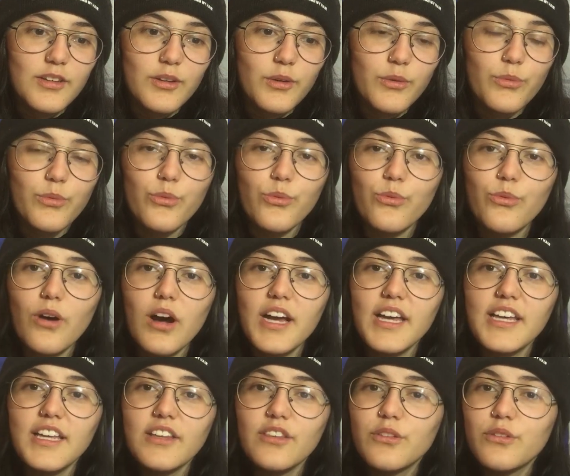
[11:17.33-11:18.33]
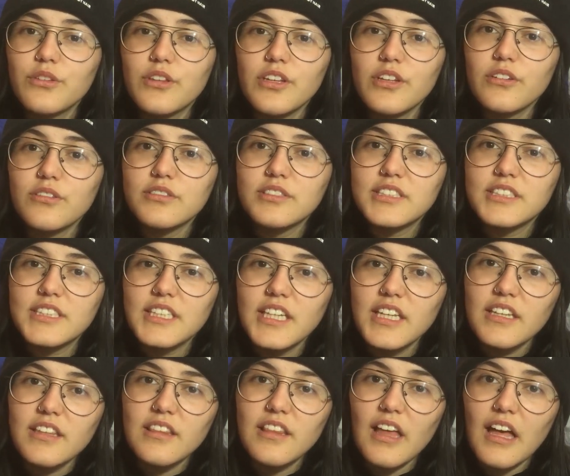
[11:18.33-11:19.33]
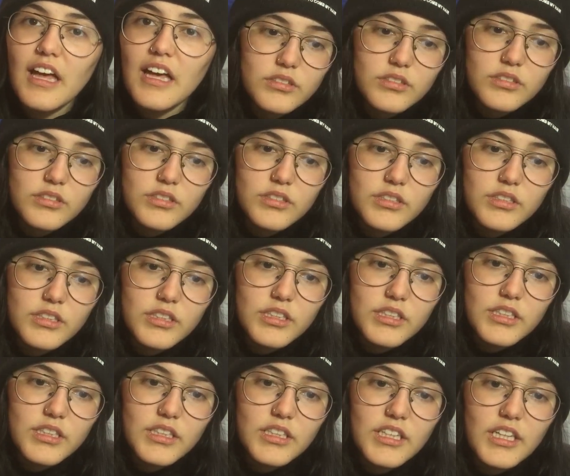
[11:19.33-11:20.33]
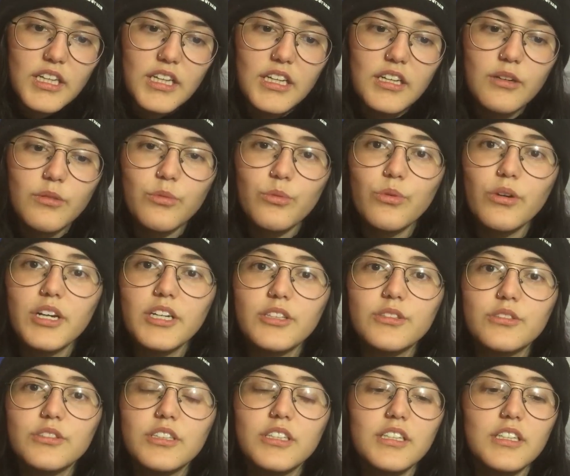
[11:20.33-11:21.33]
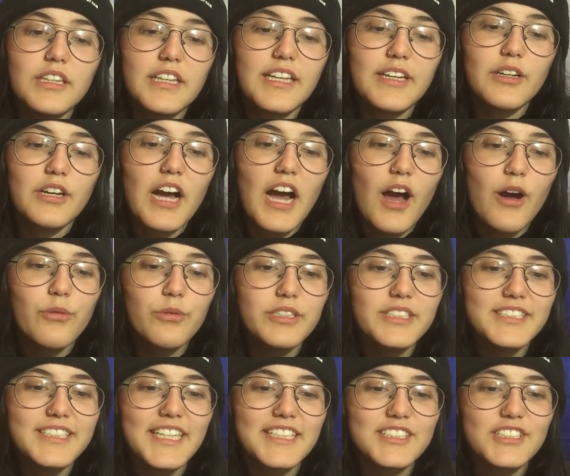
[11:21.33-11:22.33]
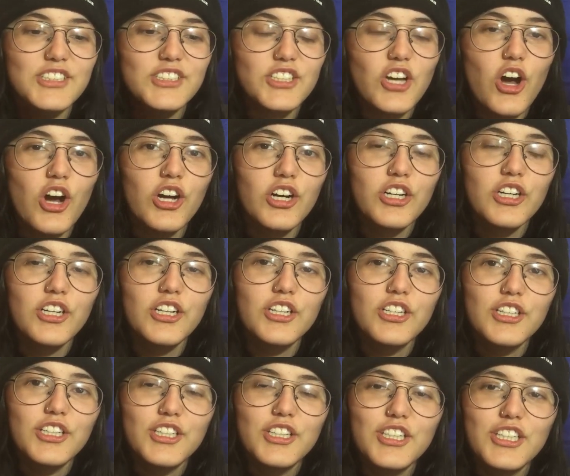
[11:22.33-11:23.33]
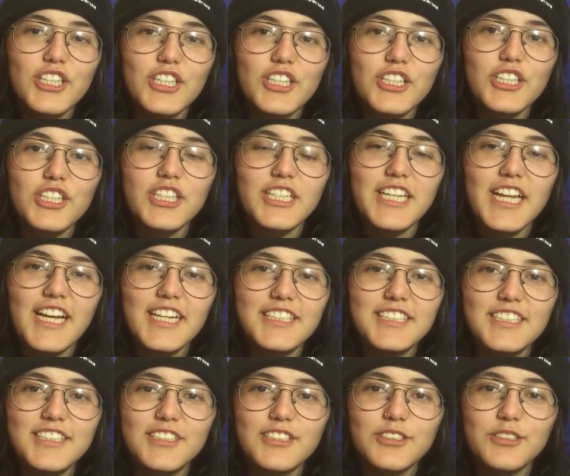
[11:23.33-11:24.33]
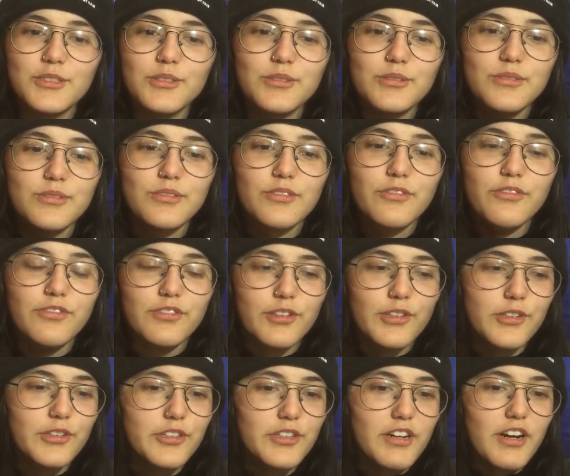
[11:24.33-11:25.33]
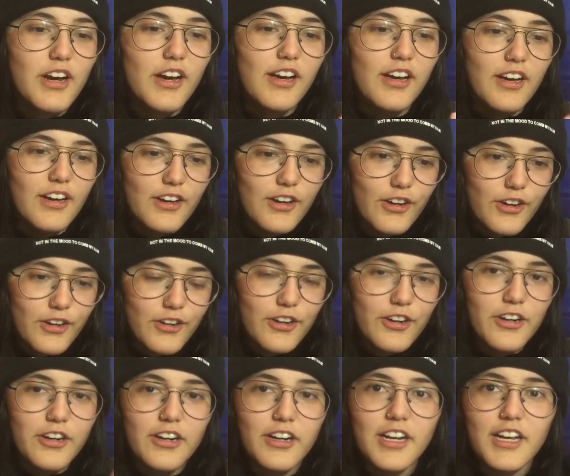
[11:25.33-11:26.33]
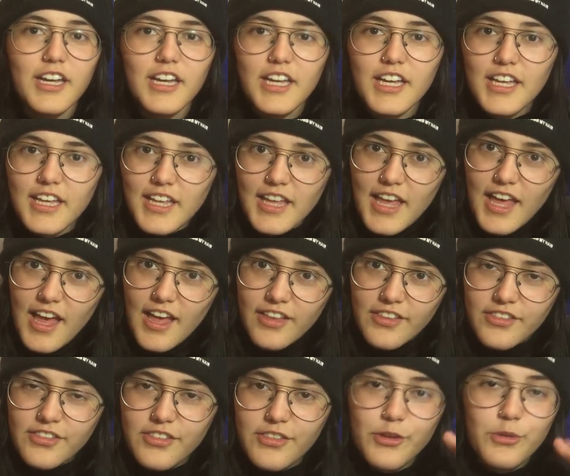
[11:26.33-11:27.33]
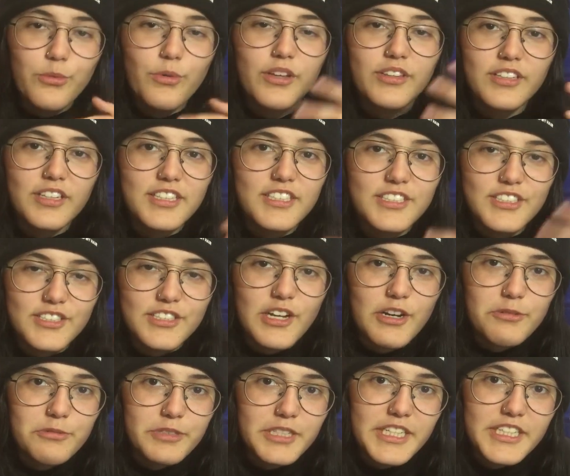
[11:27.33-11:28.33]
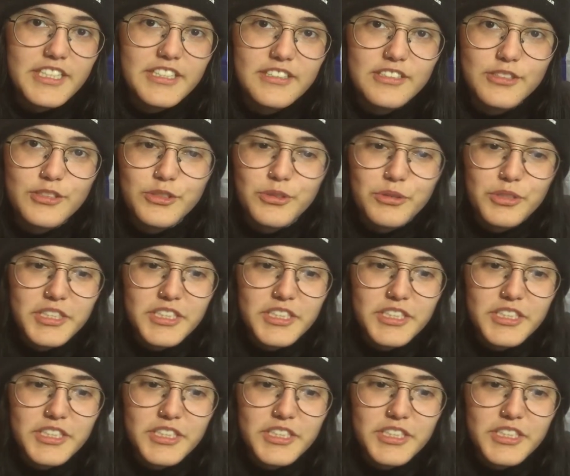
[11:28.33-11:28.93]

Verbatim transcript: Why do they all sing that? Yeah, why do they, like, how is that song connected to Flora, her, and the one that is narrating the story?